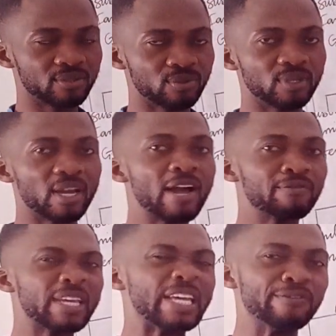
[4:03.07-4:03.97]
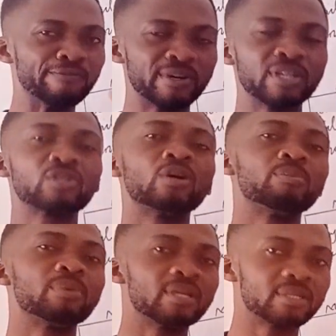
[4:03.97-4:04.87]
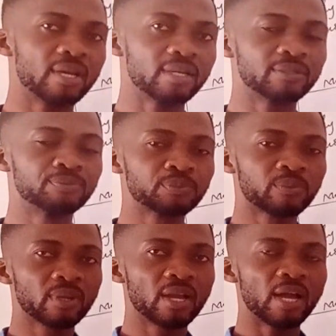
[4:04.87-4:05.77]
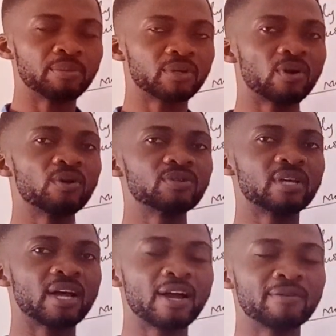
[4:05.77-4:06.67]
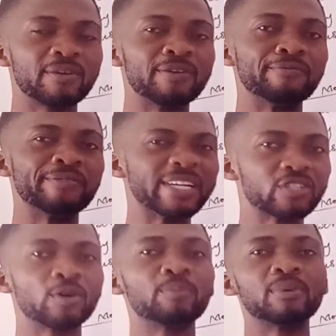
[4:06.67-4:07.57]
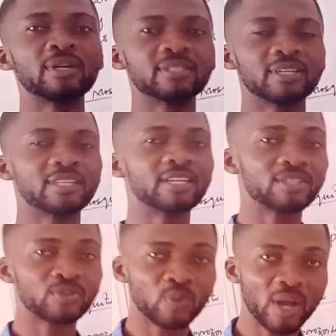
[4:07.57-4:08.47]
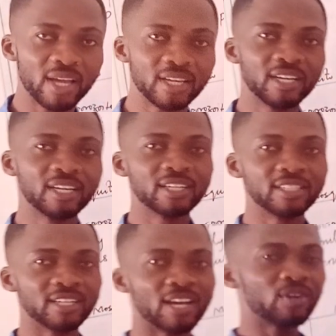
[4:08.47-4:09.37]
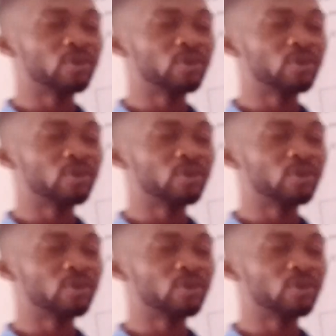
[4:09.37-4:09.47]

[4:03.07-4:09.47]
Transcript: So they have a very complex head. And because they have a very complex head, that is why they are